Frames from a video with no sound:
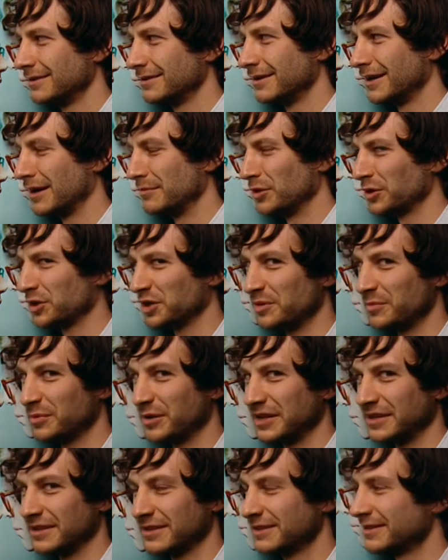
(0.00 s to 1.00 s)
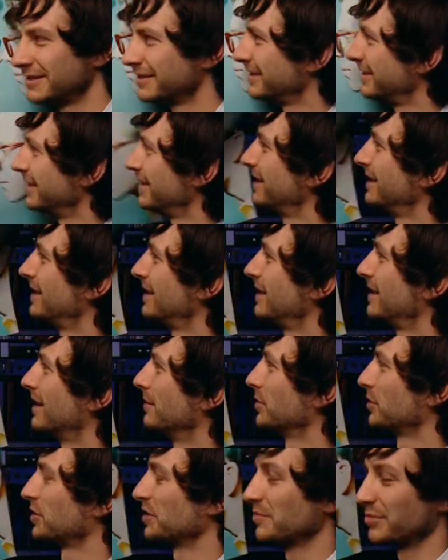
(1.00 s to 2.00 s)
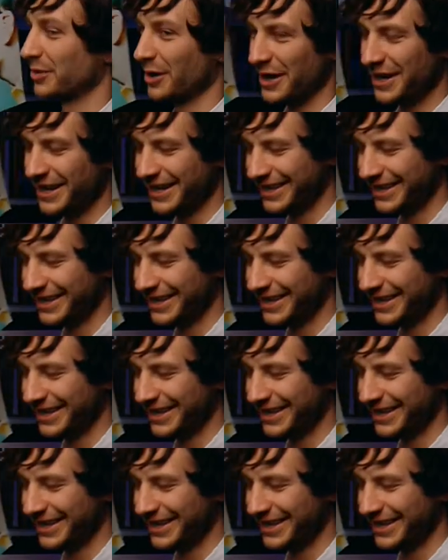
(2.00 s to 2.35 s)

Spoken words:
I'm not going to pray. I'm not going to pray.